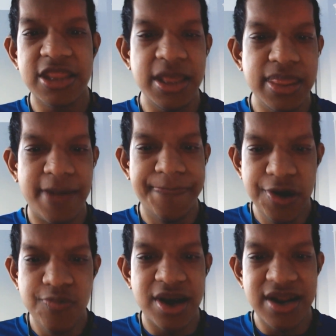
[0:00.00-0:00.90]
the
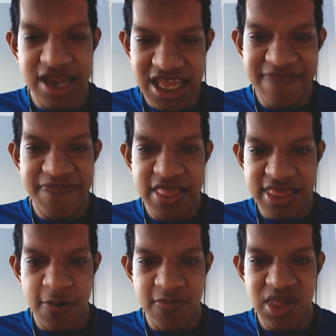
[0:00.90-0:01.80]
number one defense
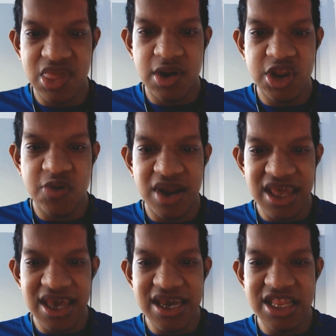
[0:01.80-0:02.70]
that we saw in
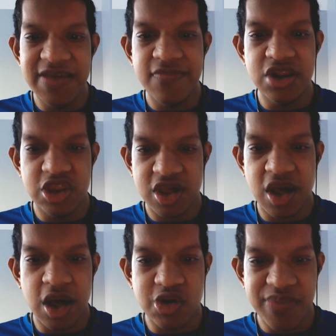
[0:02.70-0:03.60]
twenty eighteen with the
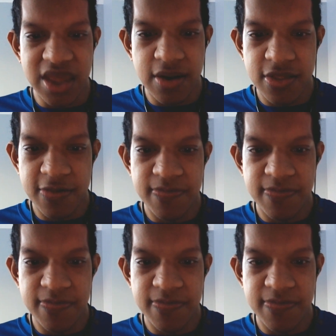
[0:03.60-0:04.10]
Chicago Bears.